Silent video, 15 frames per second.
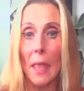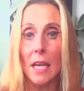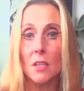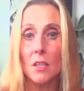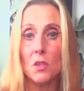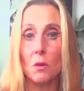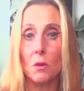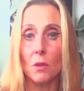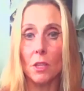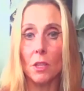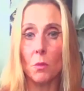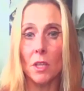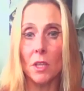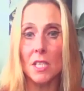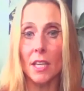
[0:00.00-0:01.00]
So it
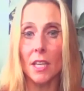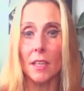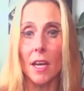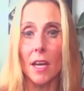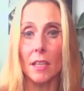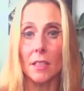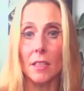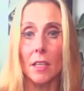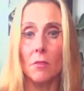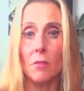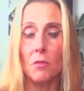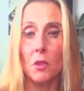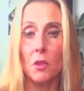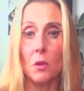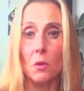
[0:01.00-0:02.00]
works like that.
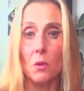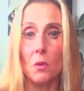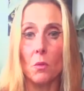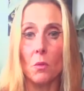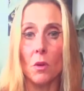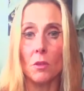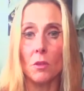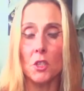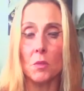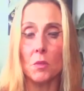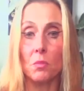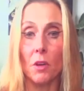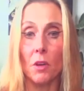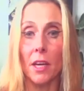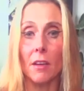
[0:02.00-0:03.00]
If you want to
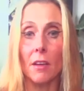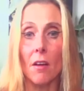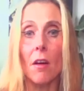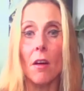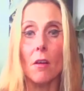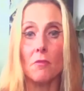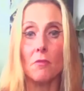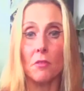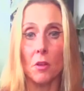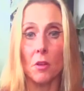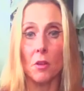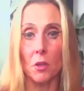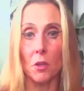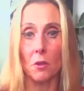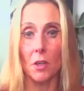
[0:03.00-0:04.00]
break off from
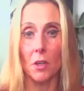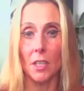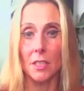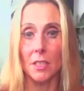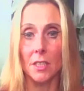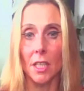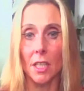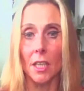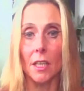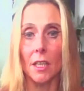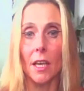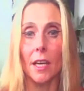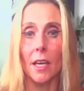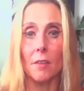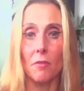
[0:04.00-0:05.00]
your
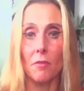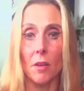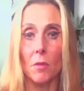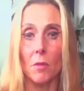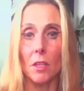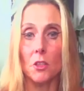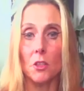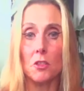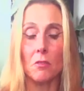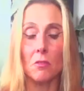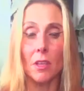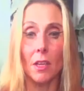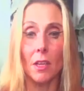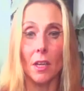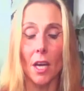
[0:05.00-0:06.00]
DNA family
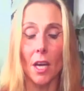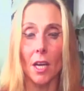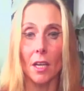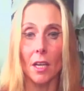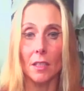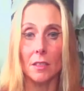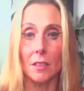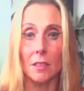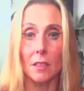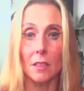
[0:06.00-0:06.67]
tree and